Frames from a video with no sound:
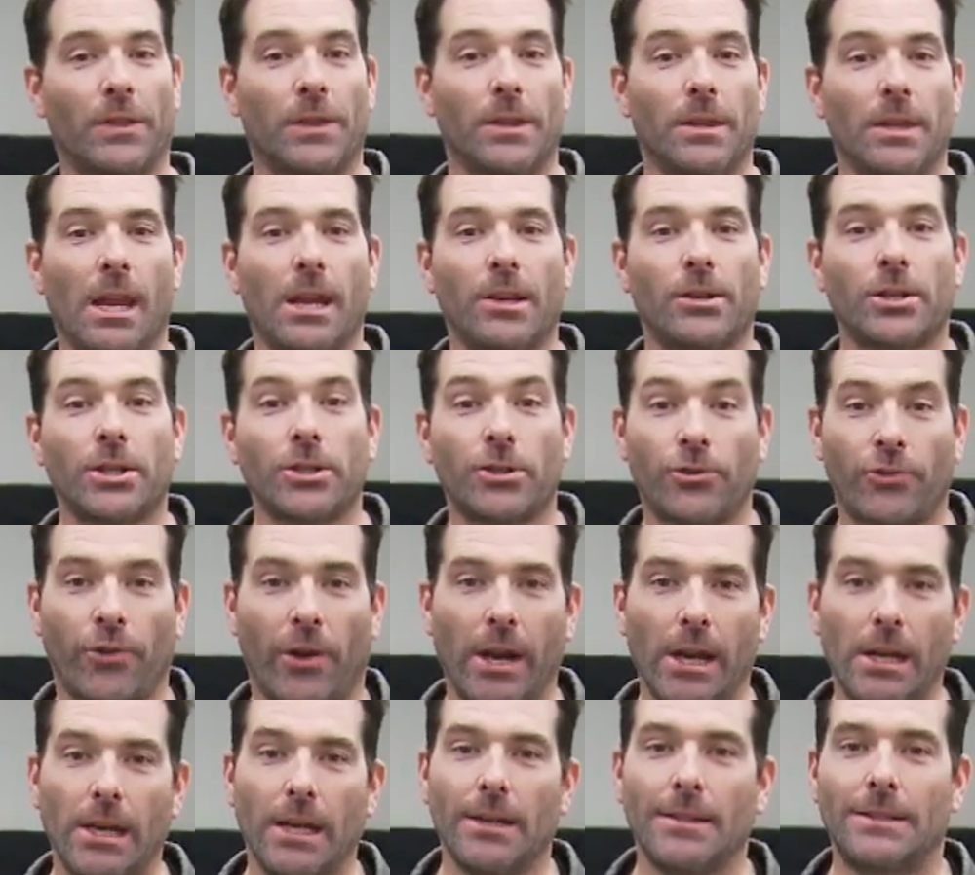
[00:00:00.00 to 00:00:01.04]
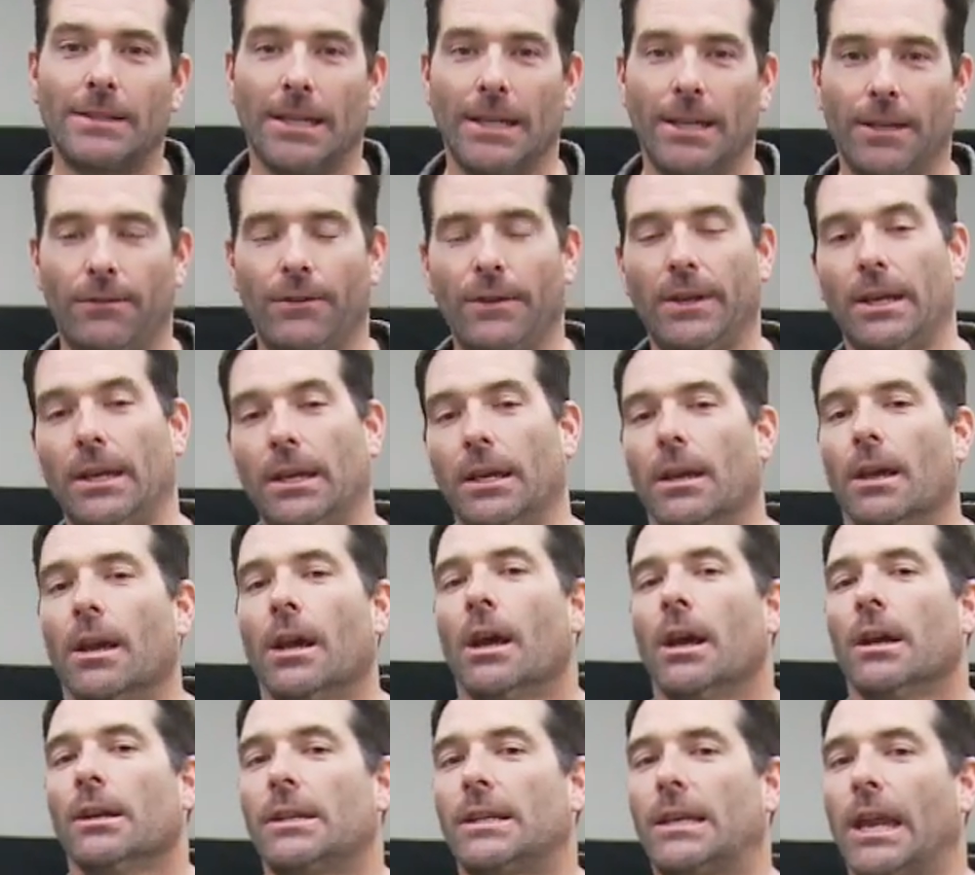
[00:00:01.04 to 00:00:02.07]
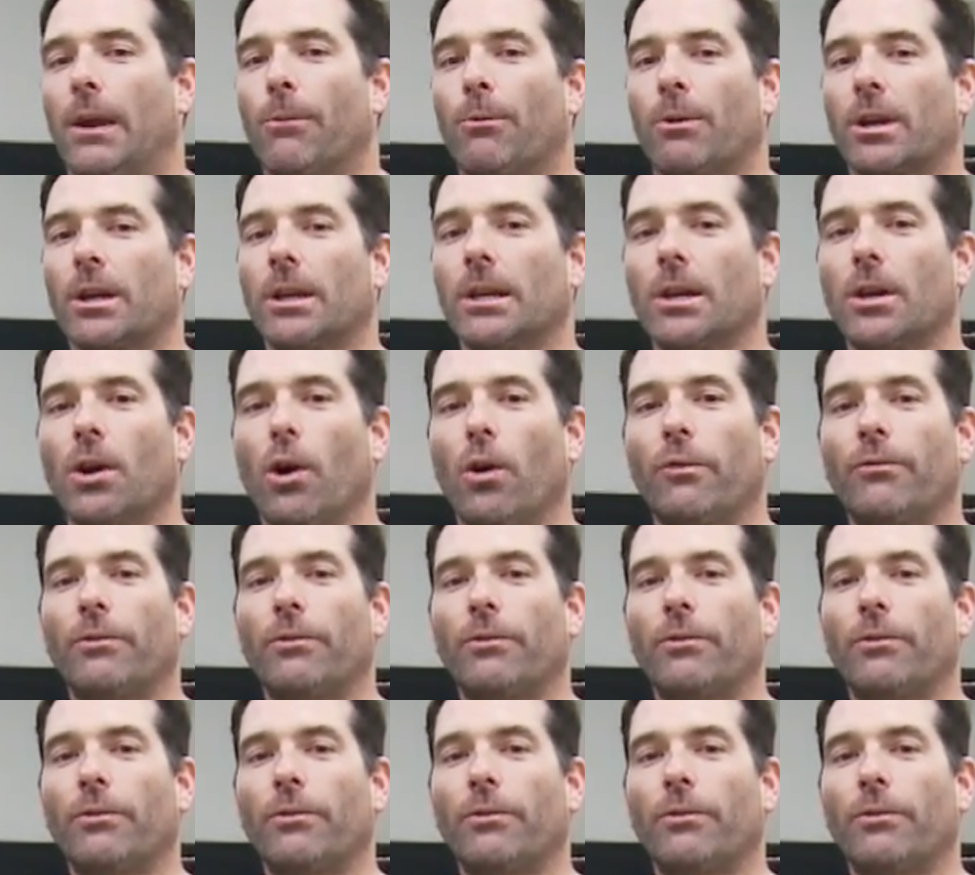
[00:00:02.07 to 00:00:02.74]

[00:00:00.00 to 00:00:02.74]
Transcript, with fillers: with Ninja Training TV. Today we're going to go